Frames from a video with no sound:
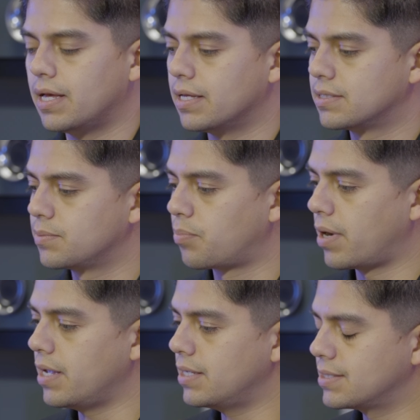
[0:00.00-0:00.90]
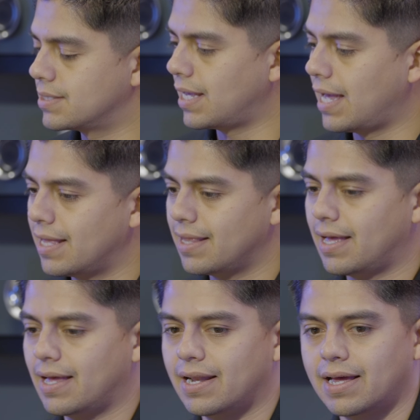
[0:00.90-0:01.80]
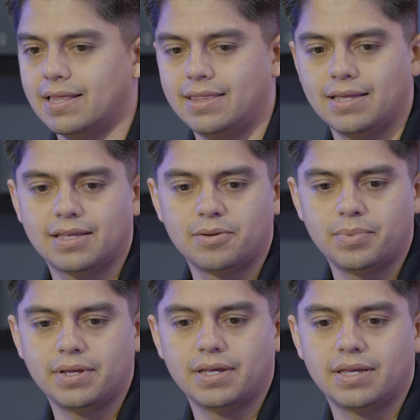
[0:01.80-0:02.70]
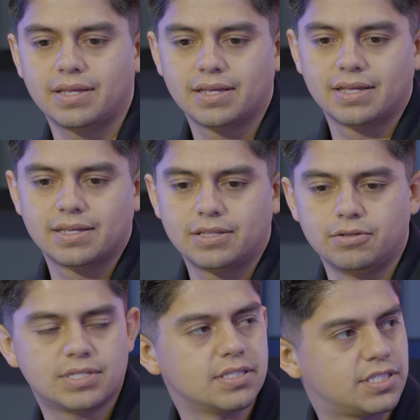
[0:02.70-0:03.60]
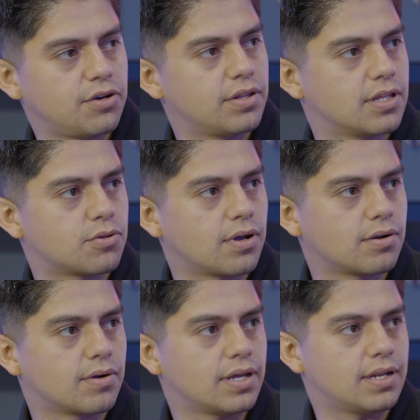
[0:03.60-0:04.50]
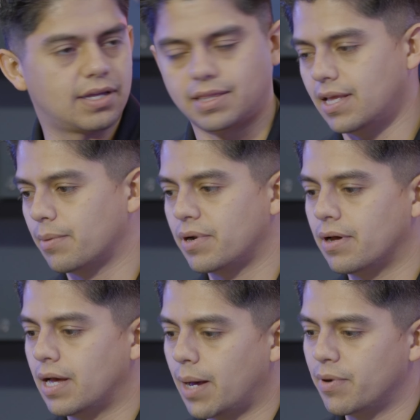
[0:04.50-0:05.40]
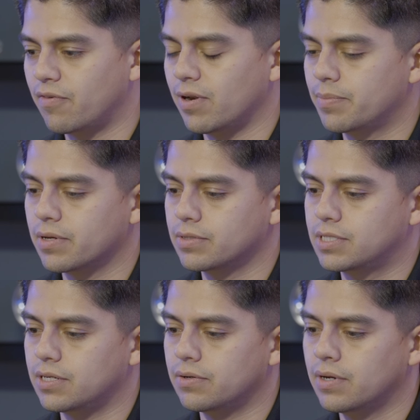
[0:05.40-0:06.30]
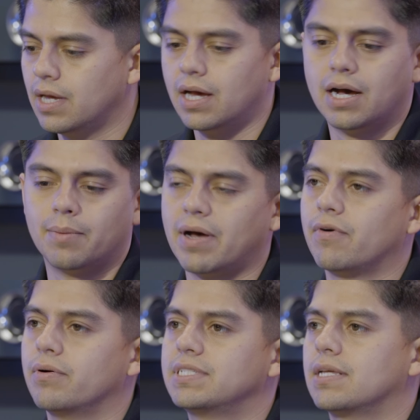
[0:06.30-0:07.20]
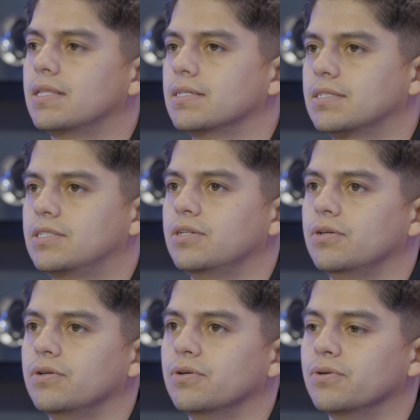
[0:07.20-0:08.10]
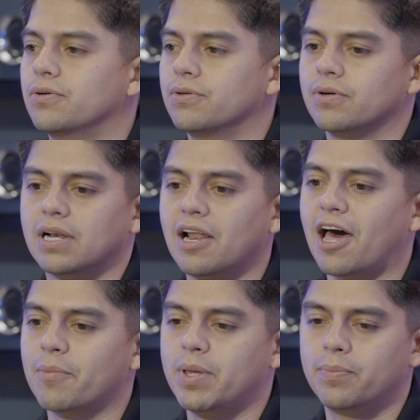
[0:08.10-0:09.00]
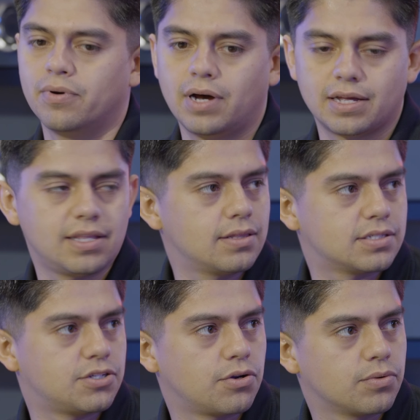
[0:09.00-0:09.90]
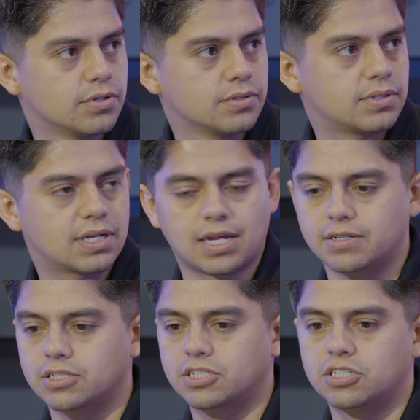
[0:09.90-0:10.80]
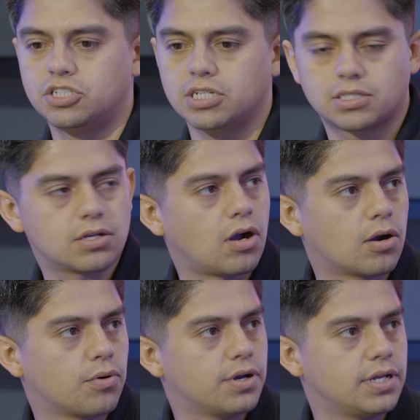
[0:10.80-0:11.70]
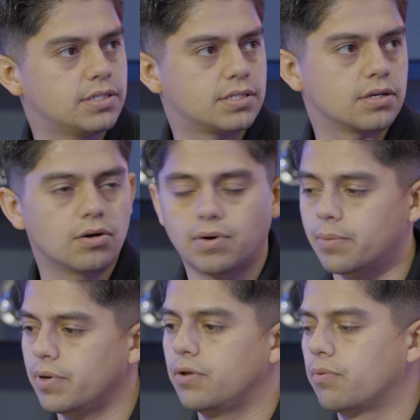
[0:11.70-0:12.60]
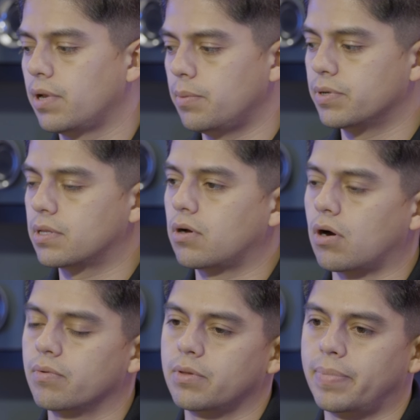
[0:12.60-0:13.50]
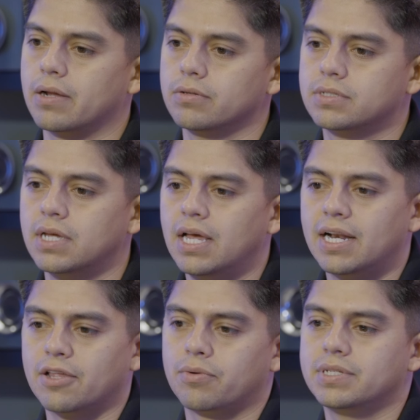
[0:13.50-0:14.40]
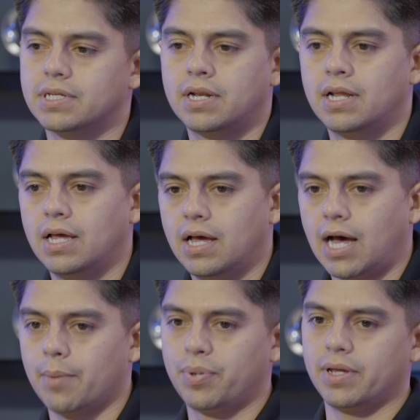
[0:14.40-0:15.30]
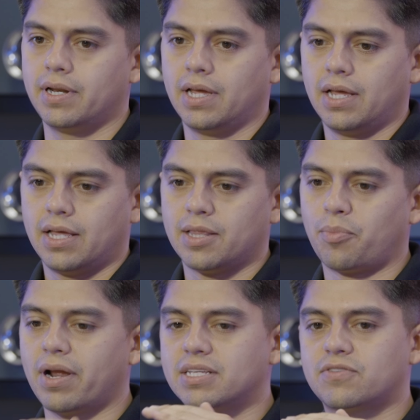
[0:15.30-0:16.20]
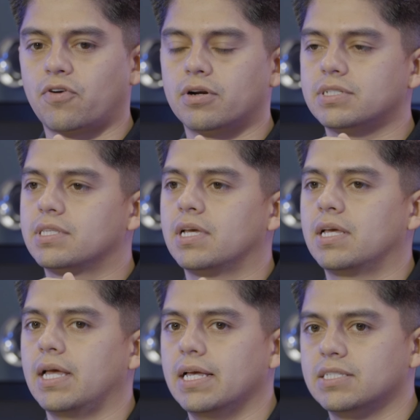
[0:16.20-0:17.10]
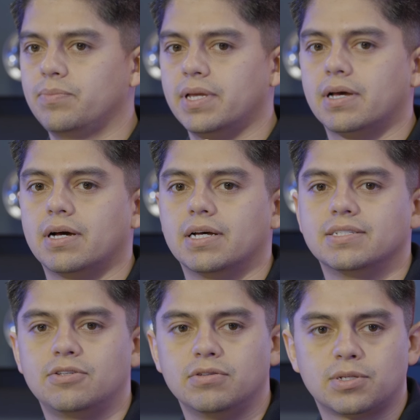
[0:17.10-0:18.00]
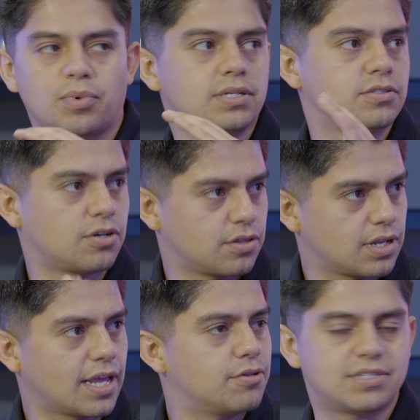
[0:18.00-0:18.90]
it's brakes, and then I think it'd be, you said steering then throttle, right? Mm-hmm. I think I'm gonna flip those two. I've always said this to a lot of people. I think the steering wheel kind of just suggests the car where it needs to go, right? But you really put the car with the pedals. Now, the reason I put the brakes first is because you use the brakes to turn, like you